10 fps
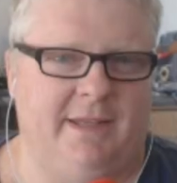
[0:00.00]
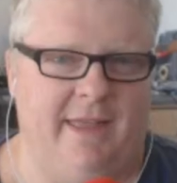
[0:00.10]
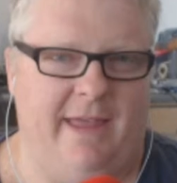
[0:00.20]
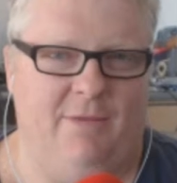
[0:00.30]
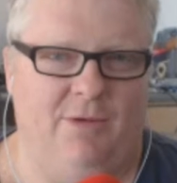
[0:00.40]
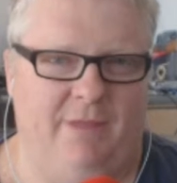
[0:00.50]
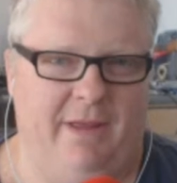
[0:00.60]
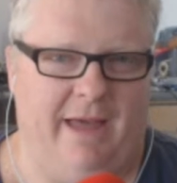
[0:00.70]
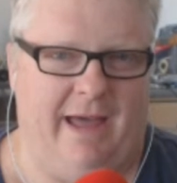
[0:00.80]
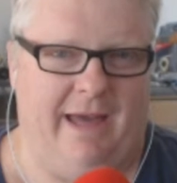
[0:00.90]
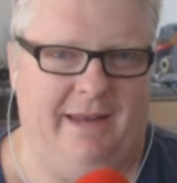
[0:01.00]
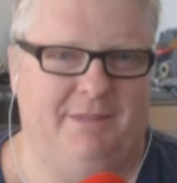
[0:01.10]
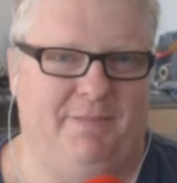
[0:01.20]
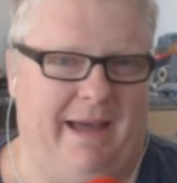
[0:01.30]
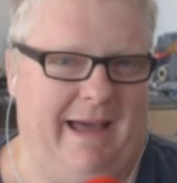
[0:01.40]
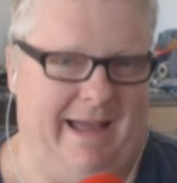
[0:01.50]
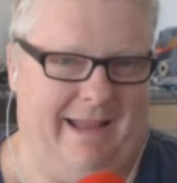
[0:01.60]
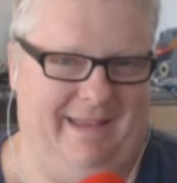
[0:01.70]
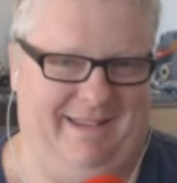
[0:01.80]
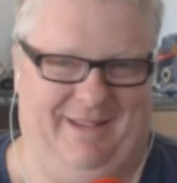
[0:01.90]
say that would be the hardest
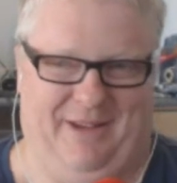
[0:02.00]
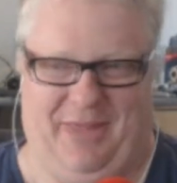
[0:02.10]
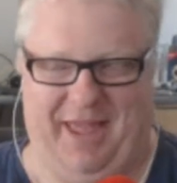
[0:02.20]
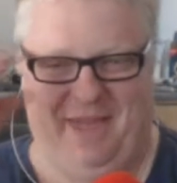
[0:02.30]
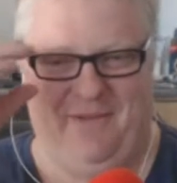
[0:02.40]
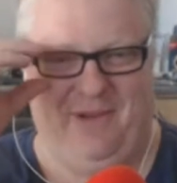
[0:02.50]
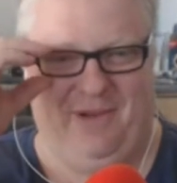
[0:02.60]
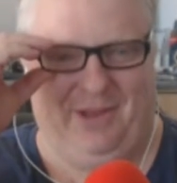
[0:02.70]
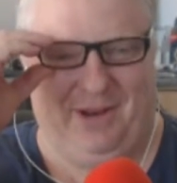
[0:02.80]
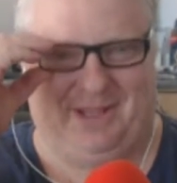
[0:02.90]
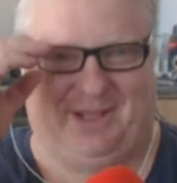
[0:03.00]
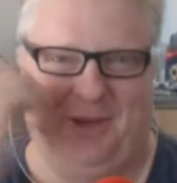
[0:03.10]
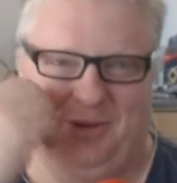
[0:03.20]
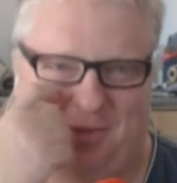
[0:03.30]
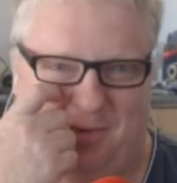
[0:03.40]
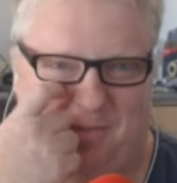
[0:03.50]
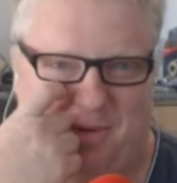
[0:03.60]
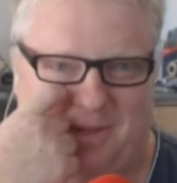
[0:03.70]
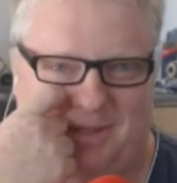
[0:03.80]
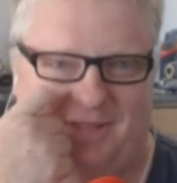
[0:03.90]
part. I think if you're not a sociable
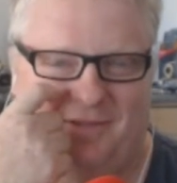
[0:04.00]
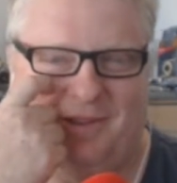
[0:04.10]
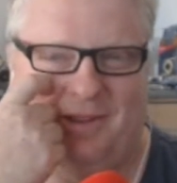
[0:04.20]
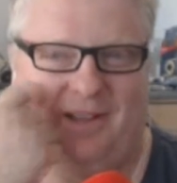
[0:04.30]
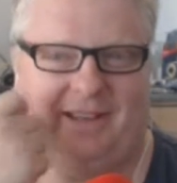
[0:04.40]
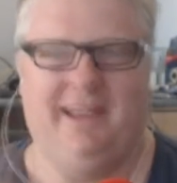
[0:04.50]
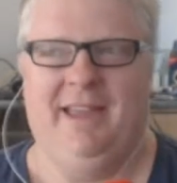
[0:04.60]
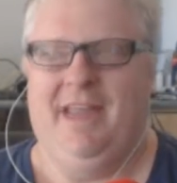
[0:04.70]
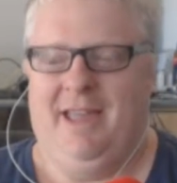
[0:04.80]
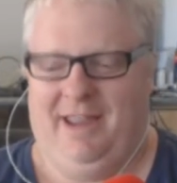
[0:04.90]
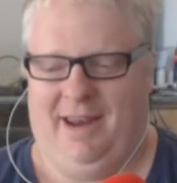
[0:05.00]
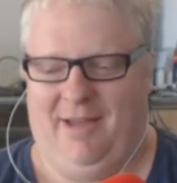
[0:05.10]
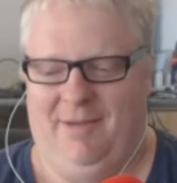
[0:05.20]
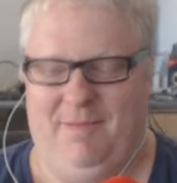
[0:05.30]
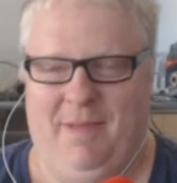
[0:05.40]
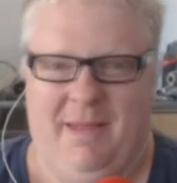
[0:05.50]
person, if you like, you know,